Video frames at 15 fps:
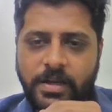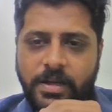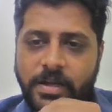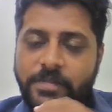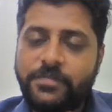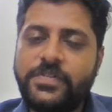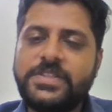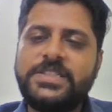
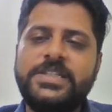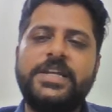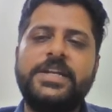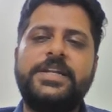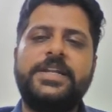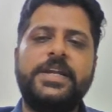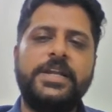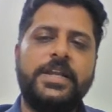
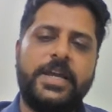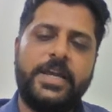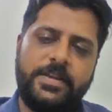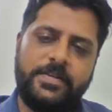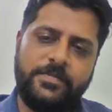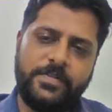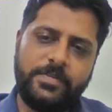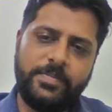confiscated
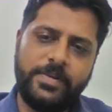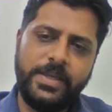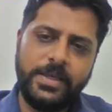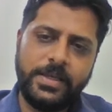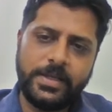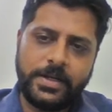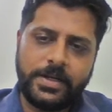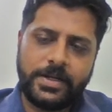and will
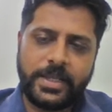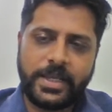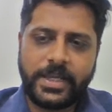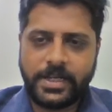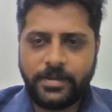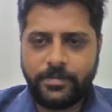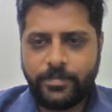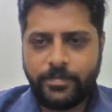be
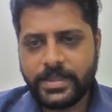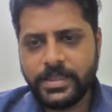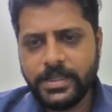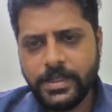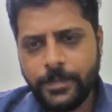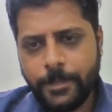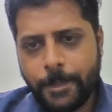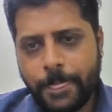taken up by
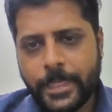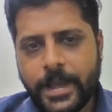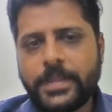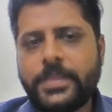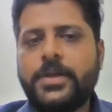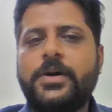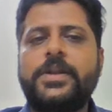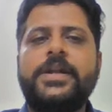the
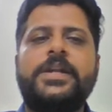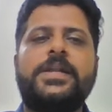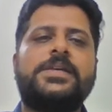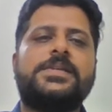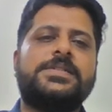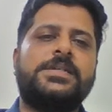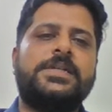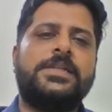
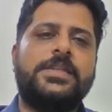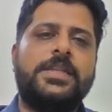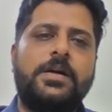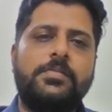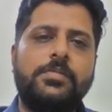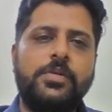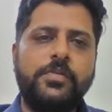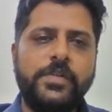authorities.
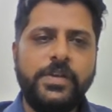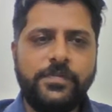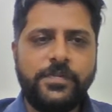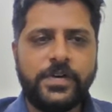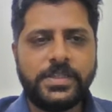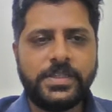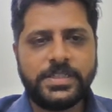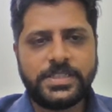Now moving
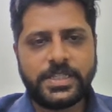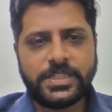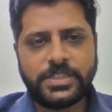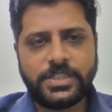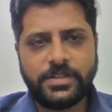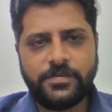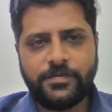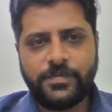further,
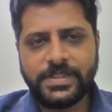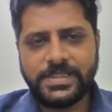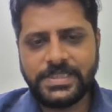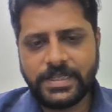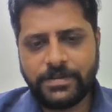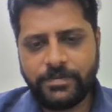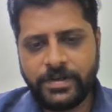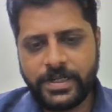section
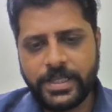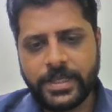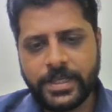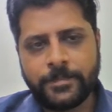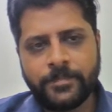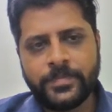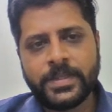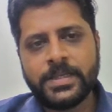170.
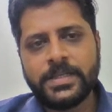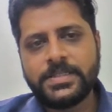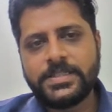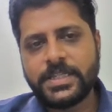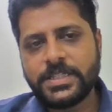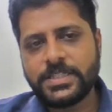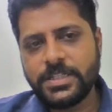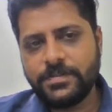
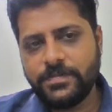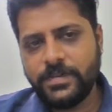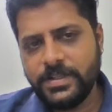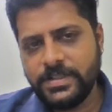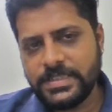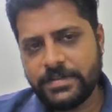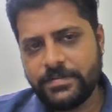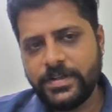Section
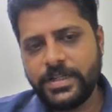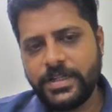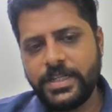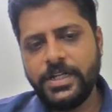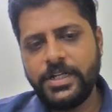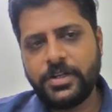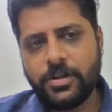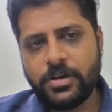
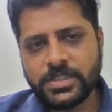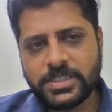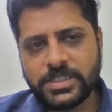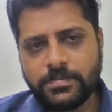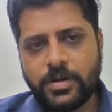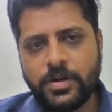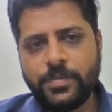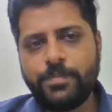170 talks
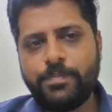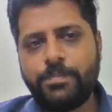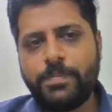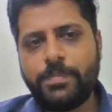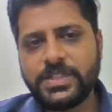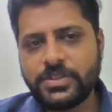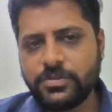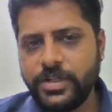about
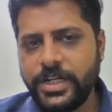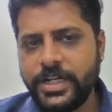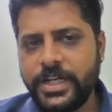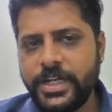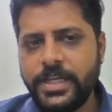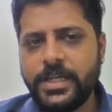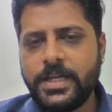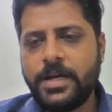
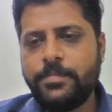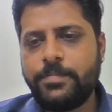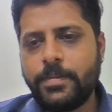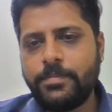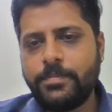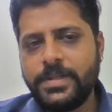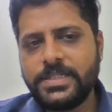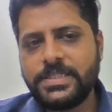personating a
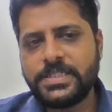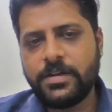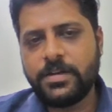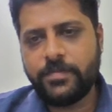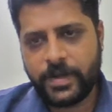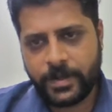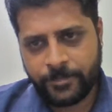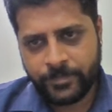public
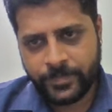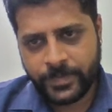servant.